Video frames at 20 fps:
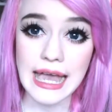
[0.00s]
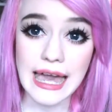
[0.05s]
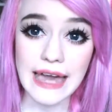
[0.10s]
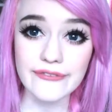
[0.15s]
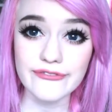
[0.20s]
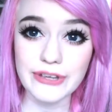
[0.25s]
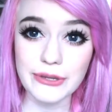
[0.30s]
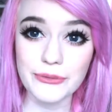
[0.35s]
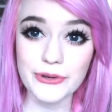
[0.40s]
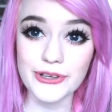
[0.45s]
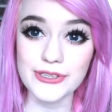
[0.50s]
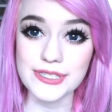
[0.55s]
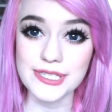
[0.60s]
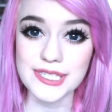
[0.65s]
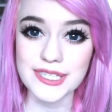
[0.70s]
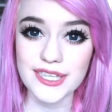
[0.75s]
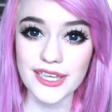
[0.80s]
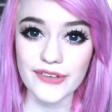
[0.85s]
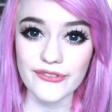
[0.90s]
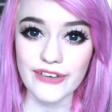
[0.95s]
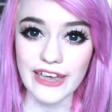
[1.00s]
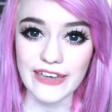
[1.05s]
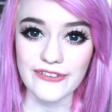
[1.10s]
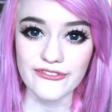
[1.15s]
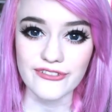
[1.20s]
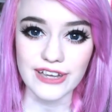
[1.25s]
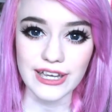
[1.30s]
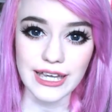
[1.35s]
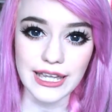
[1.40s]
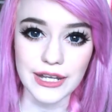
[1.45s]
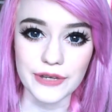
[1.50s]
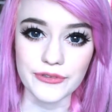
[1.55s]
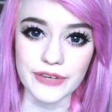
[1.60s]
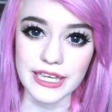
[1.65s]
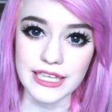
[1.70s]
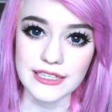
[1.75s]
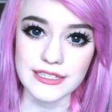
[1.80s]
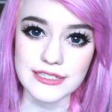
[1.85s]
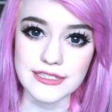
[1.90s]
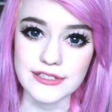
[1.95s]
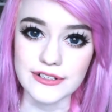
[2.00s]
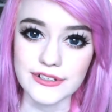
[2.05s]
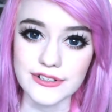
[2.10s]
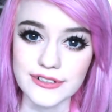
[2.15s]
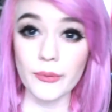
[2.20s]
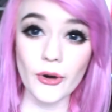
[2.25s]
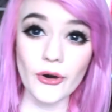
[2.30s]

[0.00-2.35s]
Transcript: everyone's favourite Halloween song.